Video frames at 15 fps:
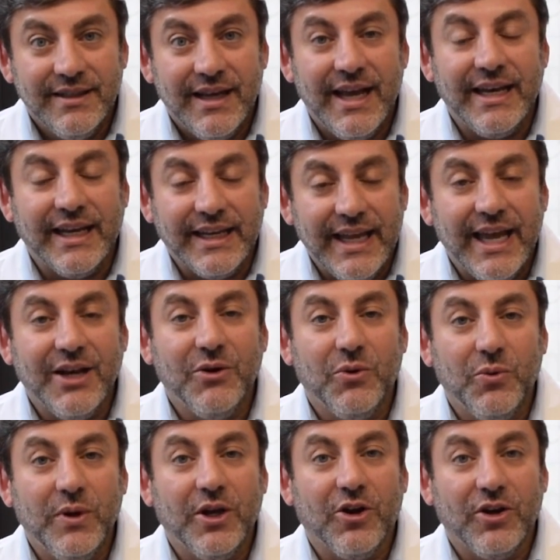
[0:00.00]
And
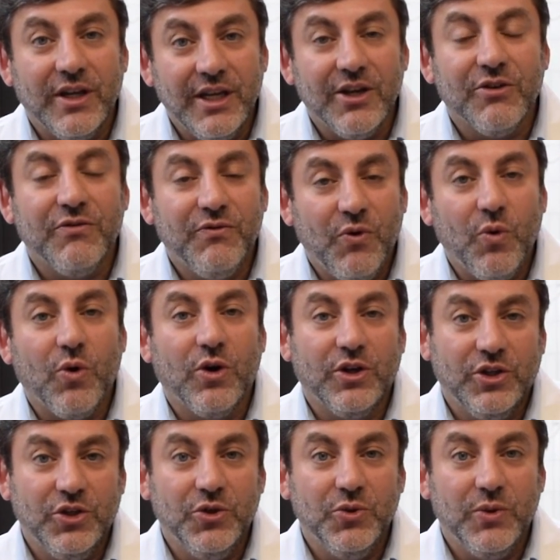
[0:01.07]
again, we are here for
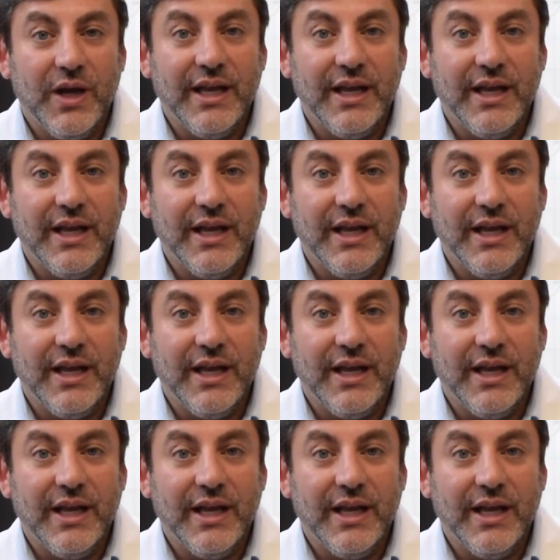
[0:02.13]
you,